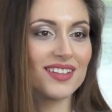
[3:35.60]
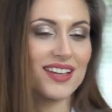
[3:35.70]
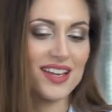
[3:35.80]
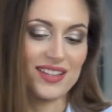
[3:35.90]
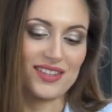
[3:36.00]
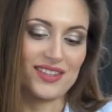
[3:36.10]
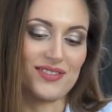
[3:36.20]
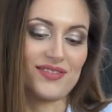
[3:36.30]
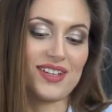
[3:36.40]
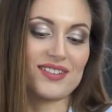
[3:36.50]
And
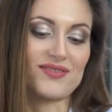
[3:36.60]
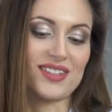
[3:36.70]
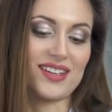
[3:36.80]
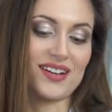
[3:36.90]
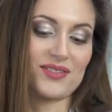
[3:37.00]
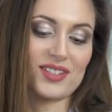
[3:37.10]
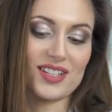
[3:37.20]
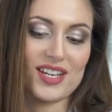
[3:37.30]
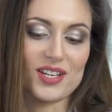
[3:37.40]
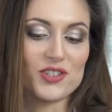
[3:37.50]
long term
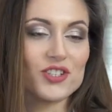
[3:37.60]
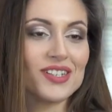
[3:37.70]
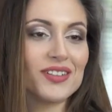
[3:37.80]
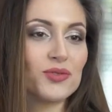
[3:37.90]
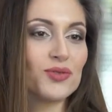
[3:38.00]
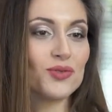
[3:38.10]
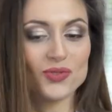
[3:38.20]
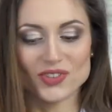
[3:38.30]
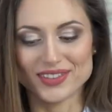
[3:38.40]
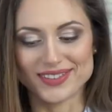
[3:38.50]
mutual fund returns
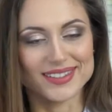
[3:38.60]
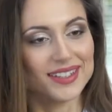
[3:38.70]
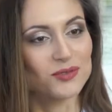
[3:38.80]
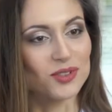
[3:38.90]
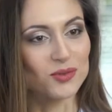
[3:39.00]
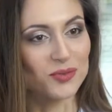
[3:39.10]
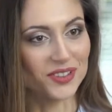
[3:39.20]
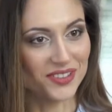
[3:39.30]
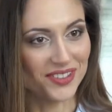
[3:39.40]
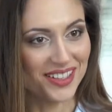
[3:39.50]
or stock market returns
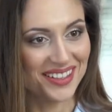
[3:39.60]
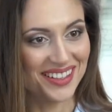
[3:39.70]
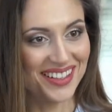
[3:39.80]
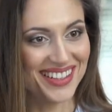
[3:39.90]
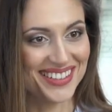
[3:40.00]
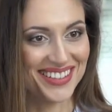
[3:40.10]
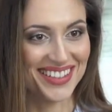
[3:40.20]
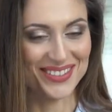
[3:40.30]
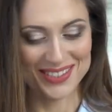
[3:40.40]
will come around 12